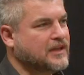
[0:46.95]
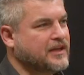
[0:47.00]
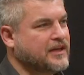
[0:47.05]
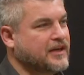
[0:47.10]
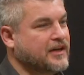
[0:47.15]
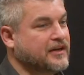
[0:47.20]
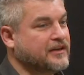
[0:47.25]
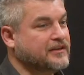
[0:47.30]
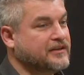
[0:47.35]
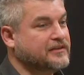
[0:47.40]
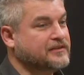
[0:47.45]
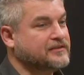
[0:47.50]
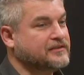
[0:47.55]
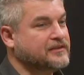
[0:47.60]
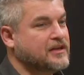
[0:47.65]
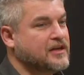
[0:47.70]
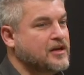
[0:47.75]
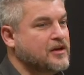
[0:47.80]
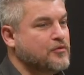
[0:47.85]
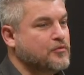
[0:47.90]
Yeah,
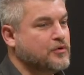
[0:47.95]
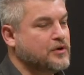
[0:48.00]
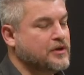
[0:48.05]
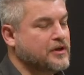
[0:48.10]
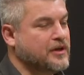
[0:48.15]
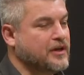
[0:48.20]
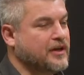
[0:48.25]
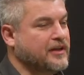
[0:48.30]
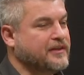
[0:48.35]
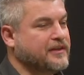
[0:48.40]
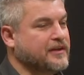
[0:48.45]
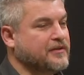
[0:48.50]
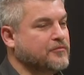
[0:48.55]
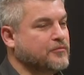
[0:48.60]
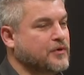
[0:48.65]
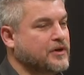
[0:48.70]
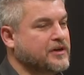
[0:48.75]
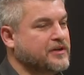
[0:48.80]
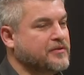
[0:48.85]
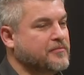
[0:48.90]
I think
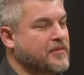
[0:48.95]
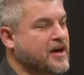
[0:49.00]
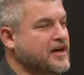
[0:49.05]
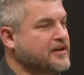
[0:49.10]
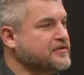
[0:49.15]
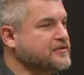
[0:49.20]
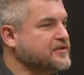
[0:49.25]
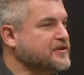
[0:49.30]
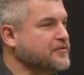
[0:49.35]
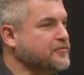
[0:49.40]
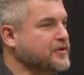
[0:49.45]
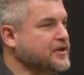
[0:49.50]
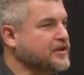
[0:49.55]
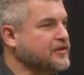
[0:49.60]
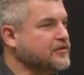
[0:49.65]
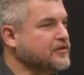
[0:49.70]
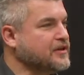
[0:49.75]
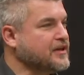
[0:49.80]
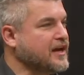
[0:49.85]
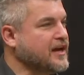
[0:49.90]
one of the models that we
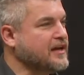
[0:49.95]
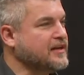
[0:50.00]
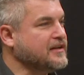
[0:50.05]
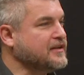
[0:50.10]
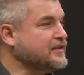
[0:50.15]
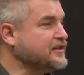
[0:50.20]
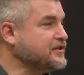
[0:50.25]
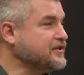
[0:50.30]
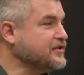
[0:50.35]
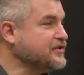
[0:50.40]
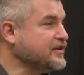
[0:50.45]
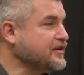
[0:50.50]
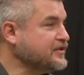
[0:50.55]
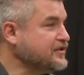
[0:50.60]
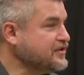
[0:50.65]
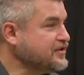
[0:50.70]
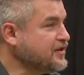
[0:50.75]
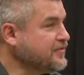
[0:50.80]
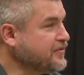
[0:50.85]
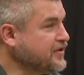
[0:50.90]
can look at, and this is
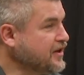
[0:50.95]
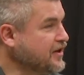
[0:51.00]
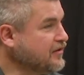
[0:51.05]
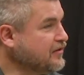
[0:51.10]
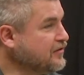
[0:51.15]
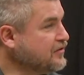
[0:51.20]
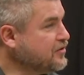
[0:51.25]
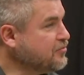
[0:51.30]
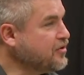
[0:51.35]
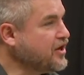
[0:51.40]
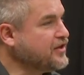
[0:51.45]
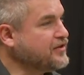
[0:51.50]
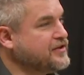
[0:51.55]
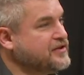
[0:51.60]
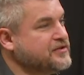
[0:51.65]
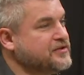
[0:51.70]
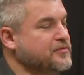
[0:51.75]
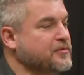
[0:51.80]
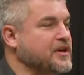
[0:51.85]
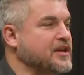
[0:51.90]
just something I learned about
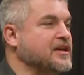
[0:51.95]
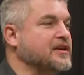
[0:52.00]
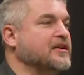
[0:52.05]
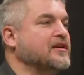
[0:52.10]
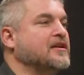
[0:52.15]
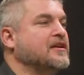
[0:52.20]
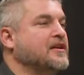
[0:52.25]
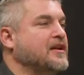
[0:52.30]
this week,